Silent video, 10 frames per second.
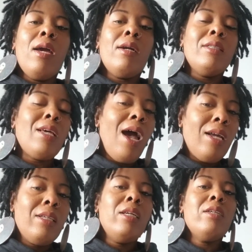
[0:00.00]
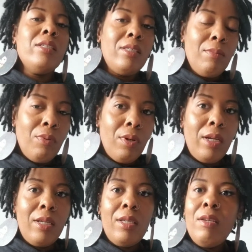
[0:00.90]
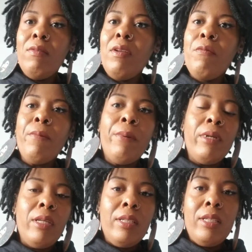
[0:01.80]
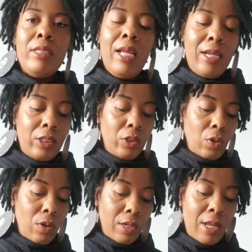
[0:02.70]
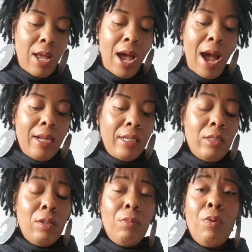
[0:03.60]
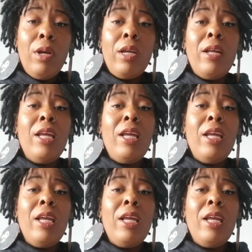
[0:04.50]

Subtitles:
because eye care is important. Even if we're putting these lashes on, eye care is important.